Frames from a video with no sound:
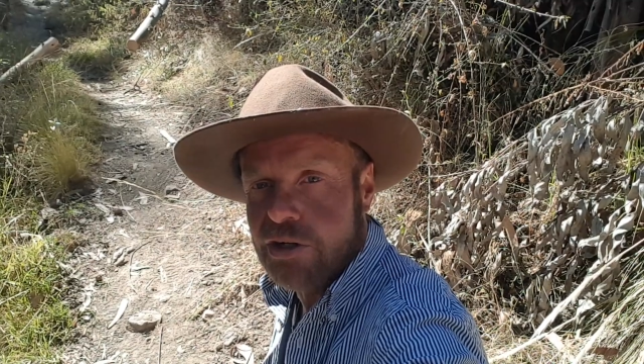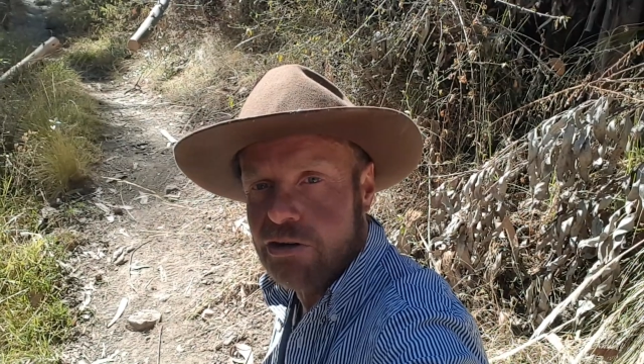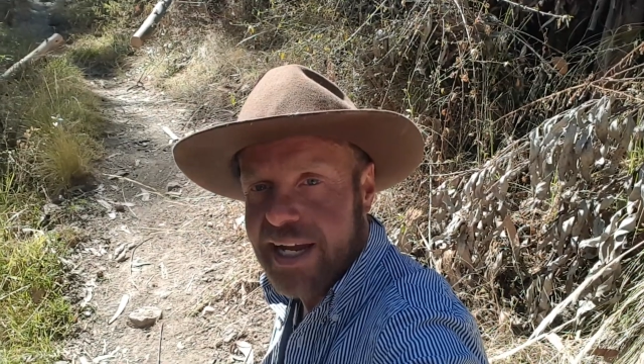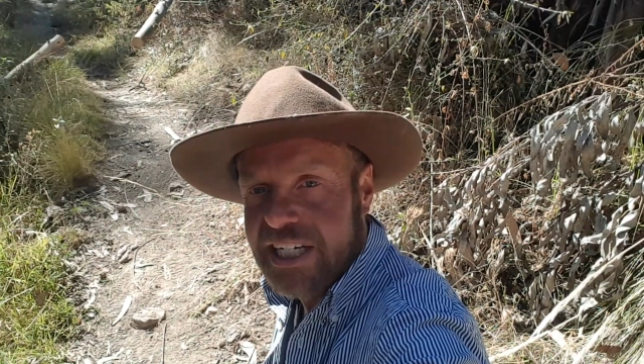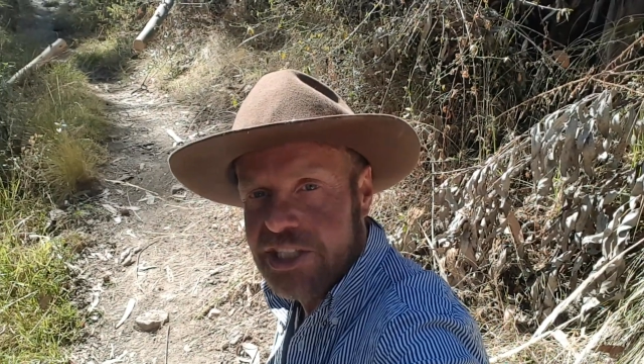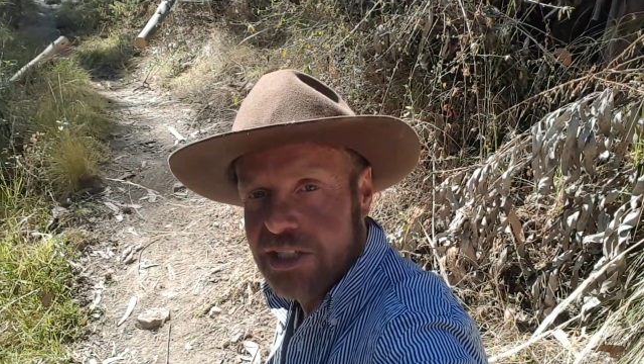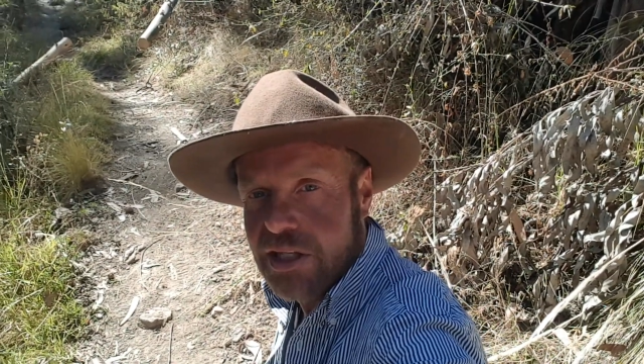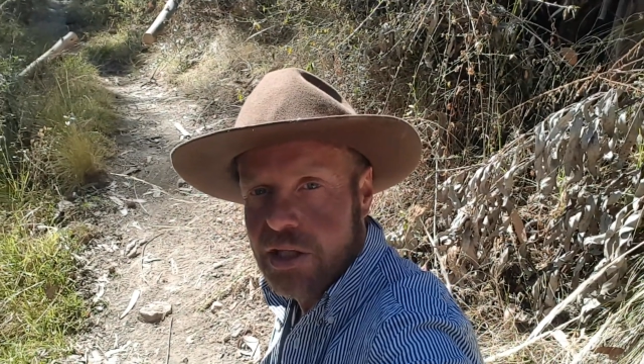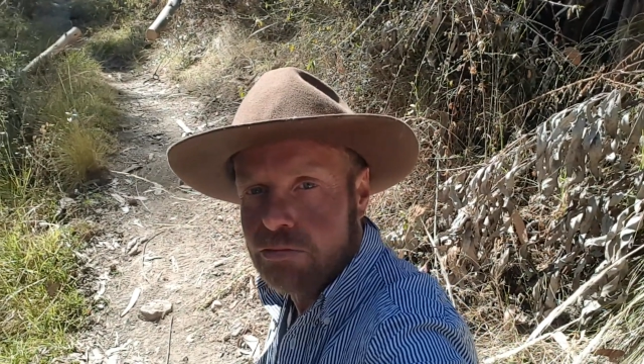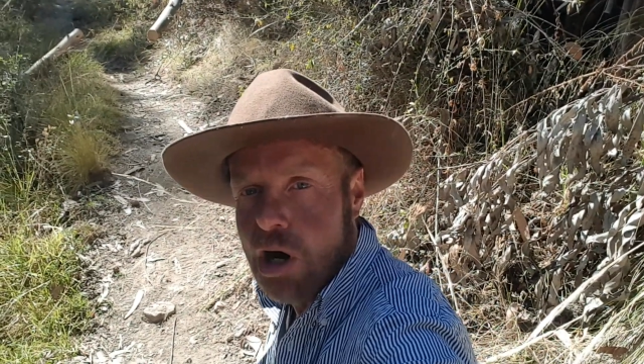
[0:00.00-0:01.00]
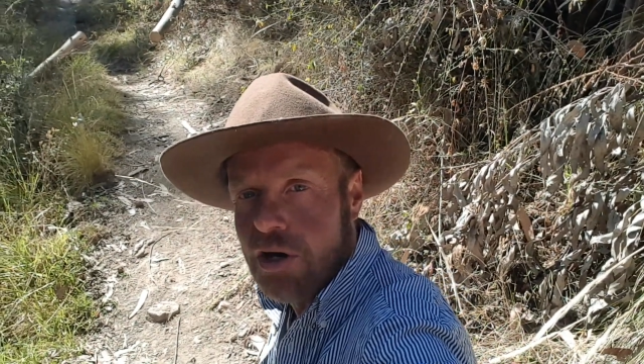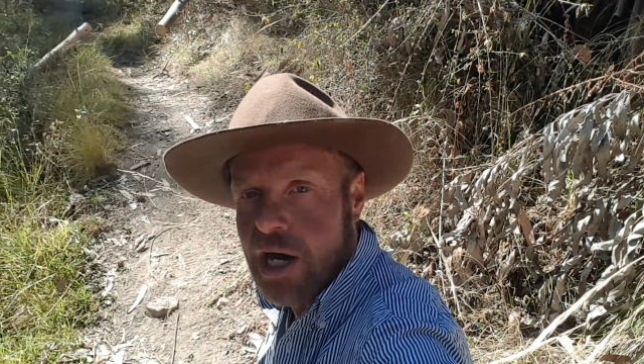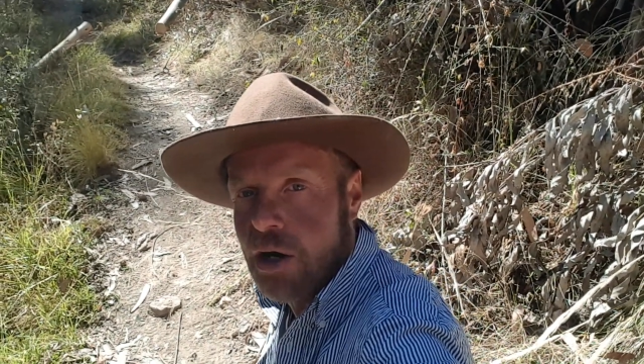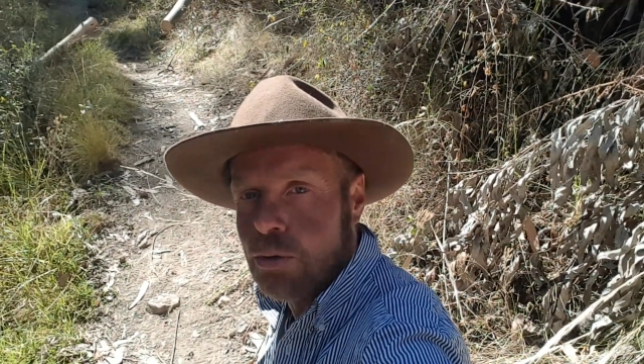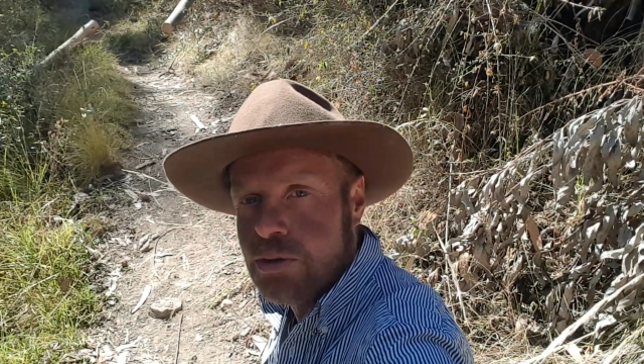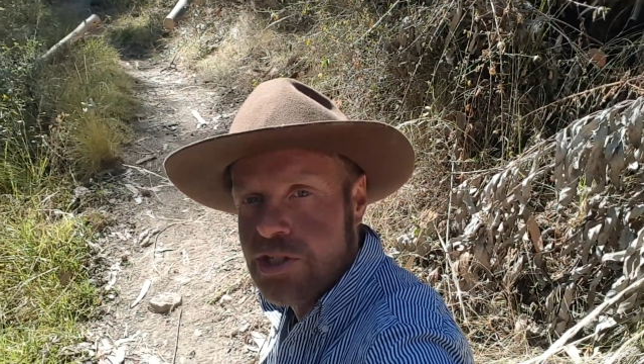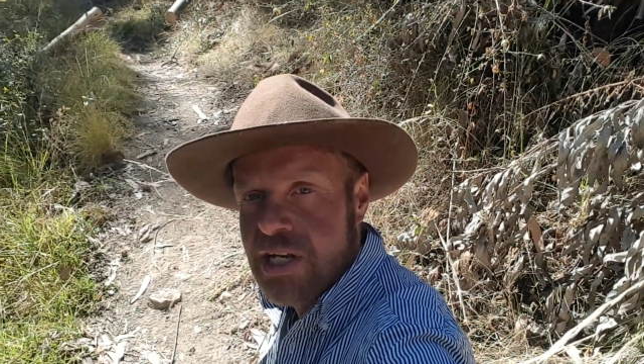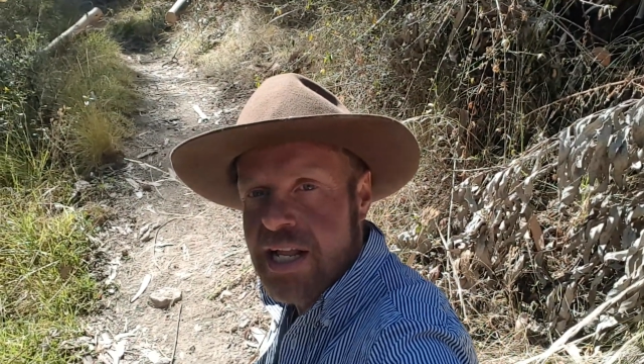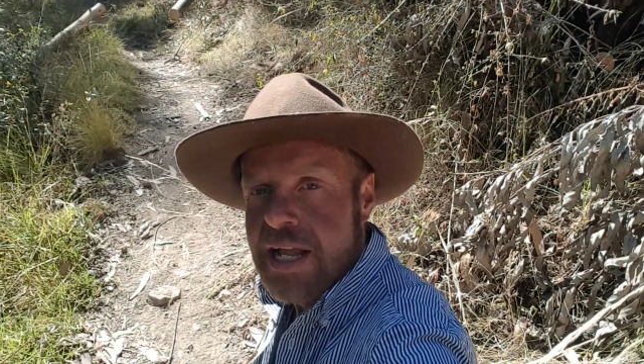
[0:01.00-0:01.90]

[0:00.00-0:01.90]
of creation that the rock holds,